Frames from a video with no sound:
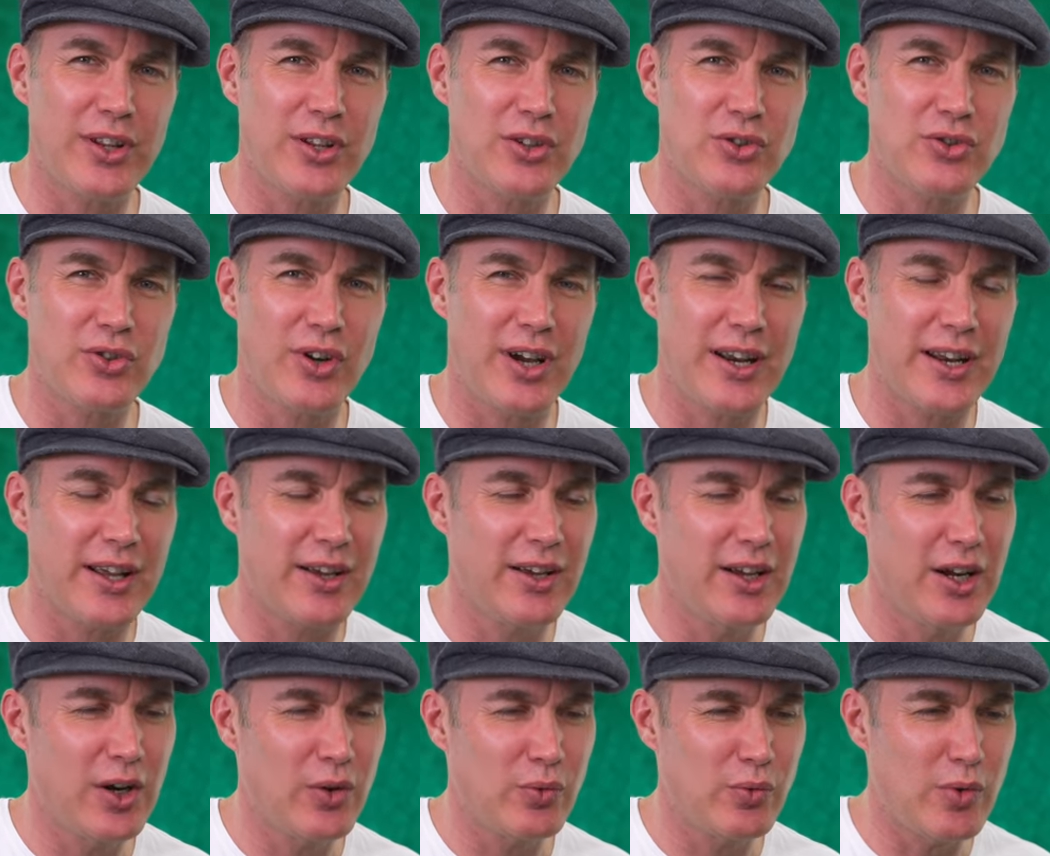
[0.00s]
you're trying to
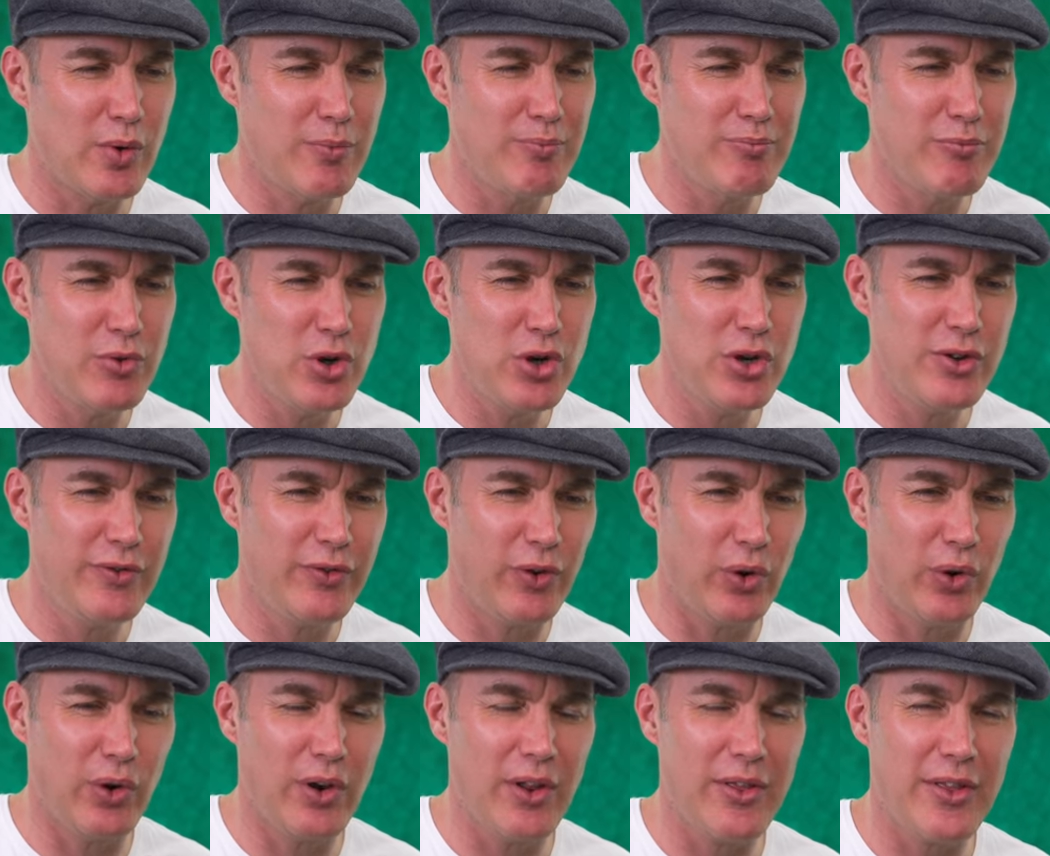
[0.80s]
remove
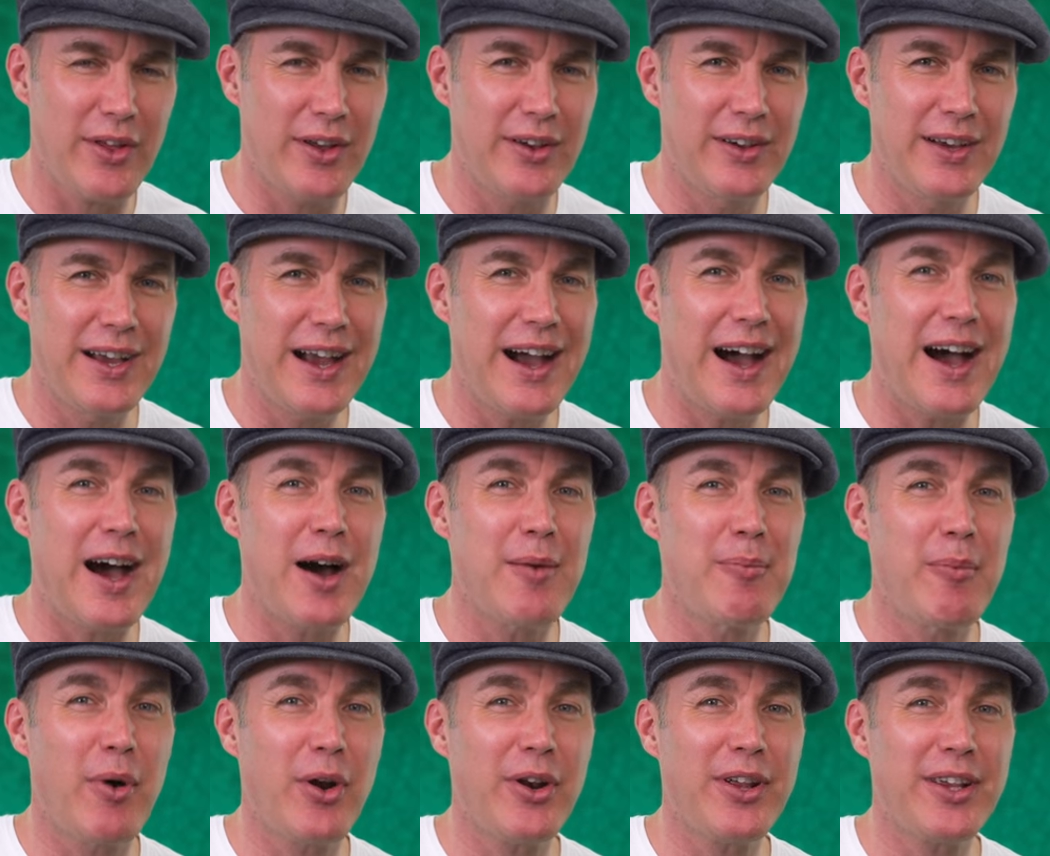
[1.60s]
all of the
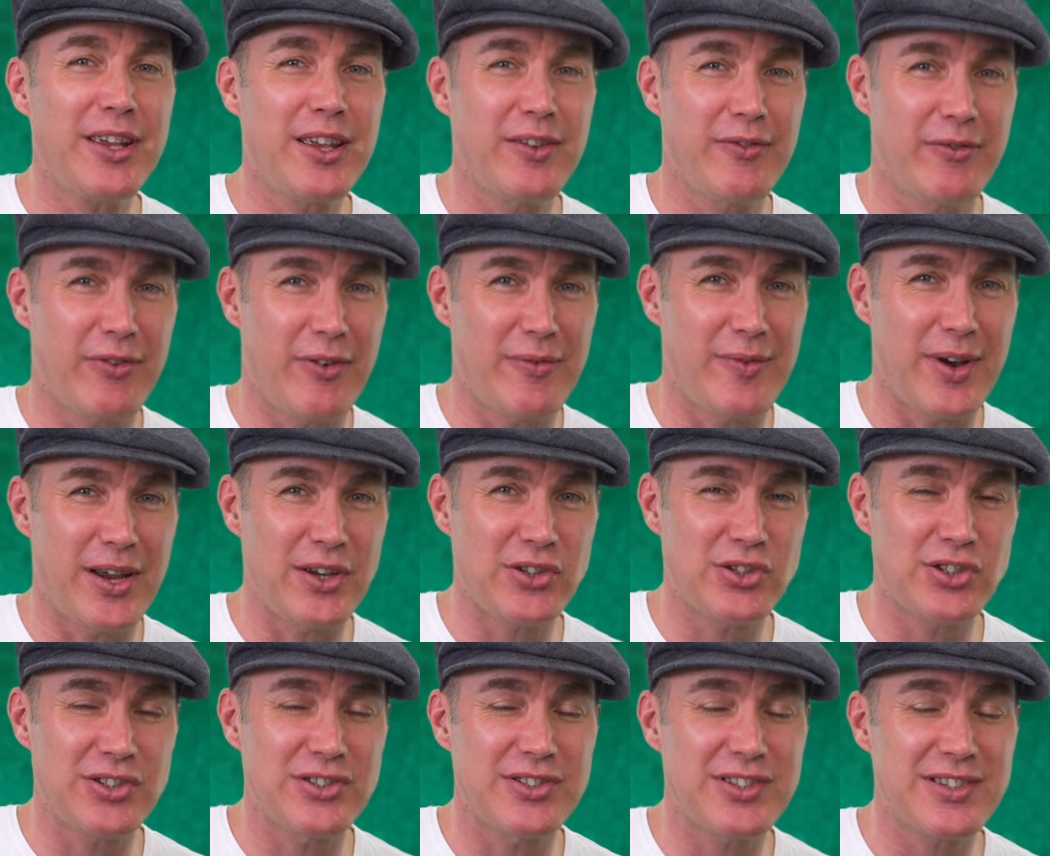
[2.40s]
harmonic
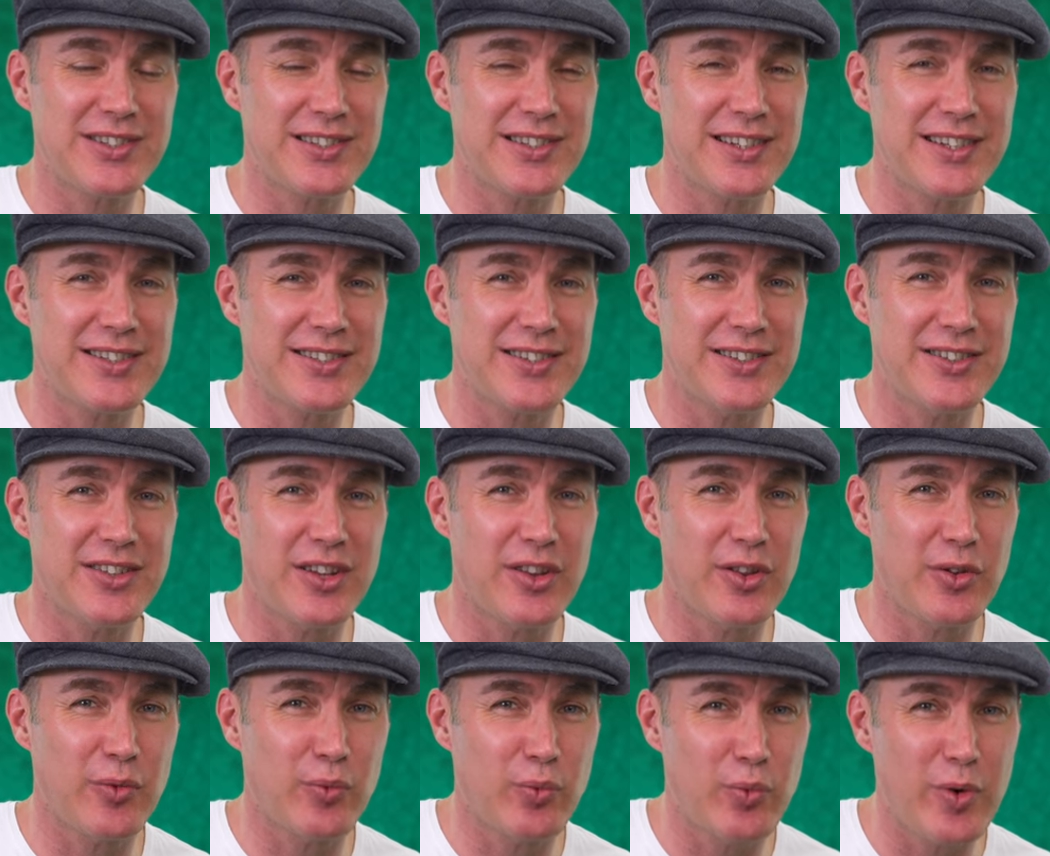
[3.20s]
information, just listen to
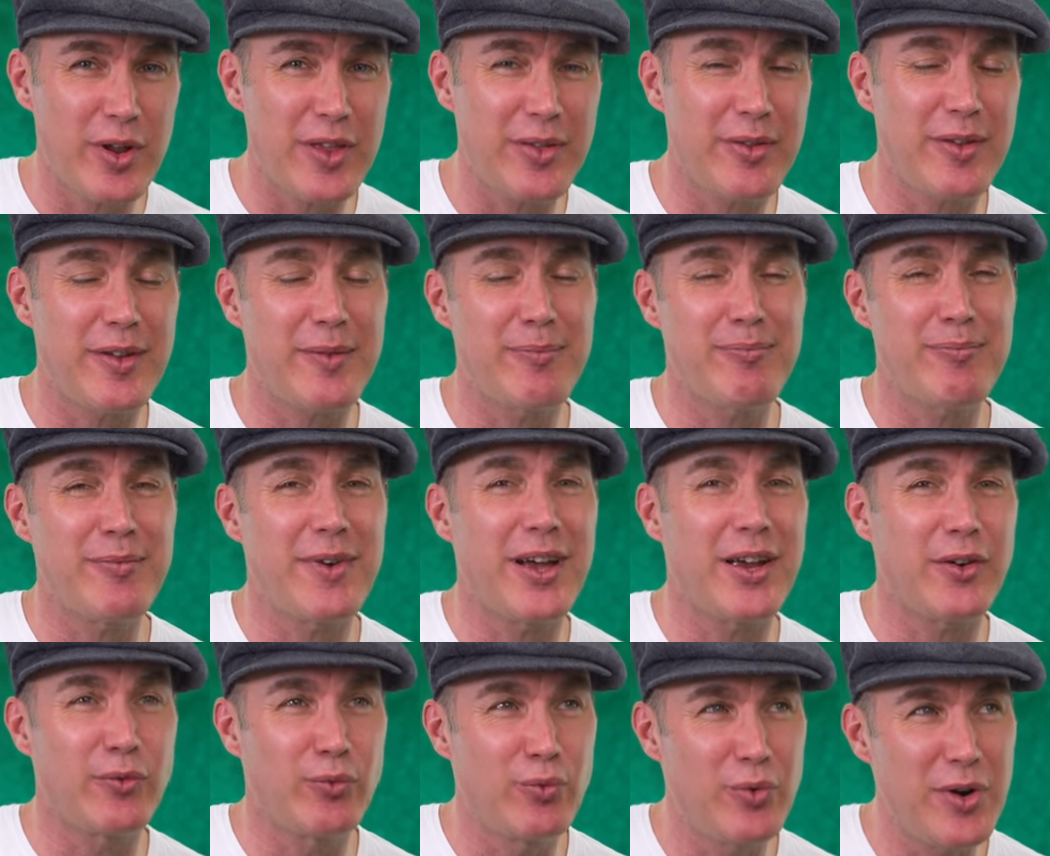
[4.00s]
the rhythm,
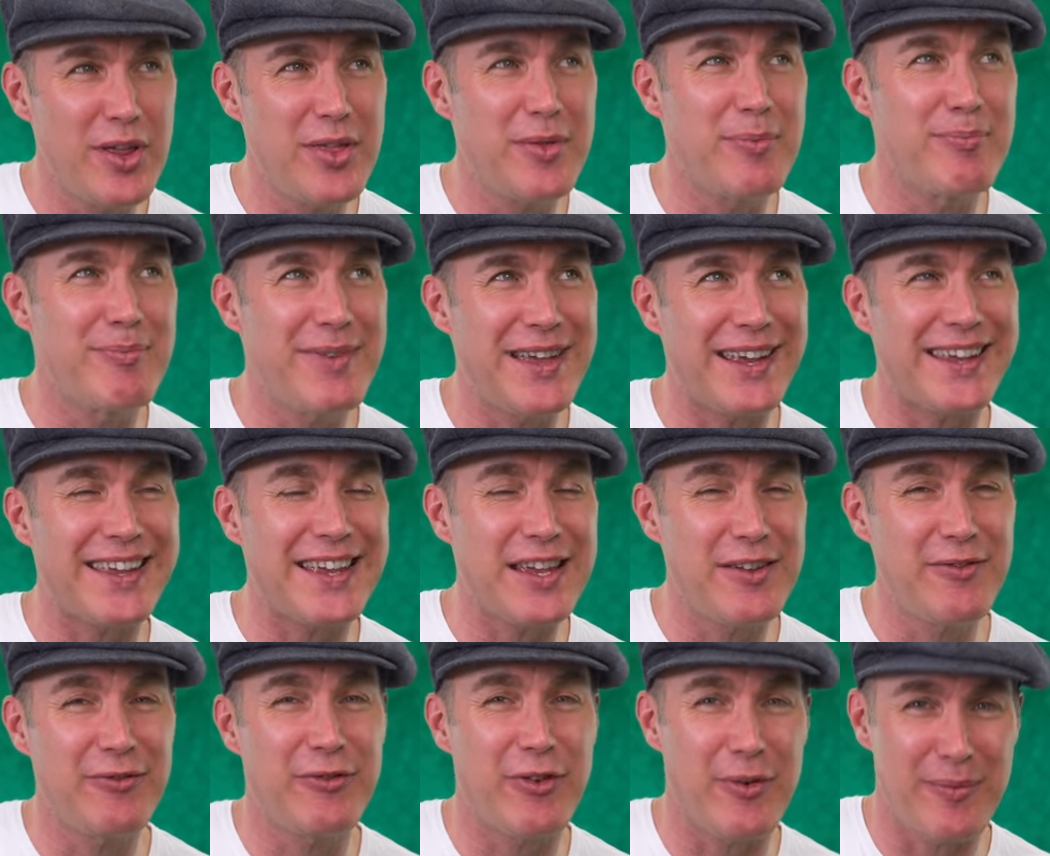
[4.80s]
rhythmic
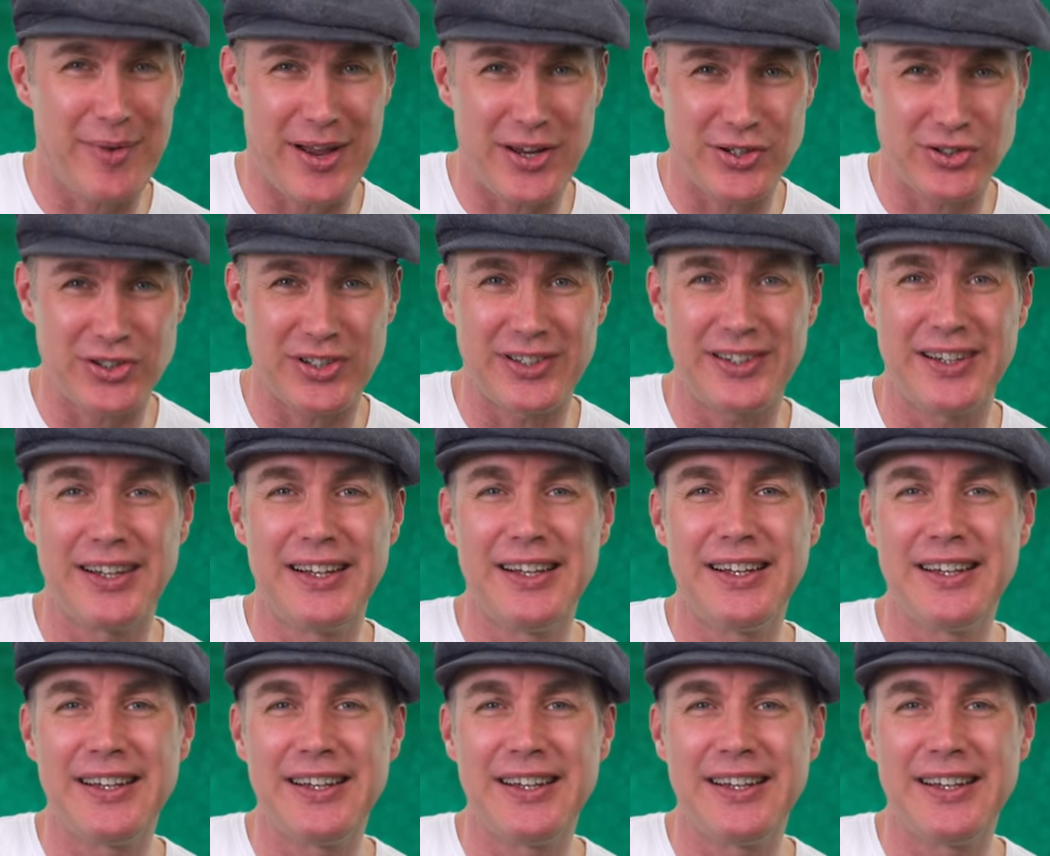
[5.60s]
information,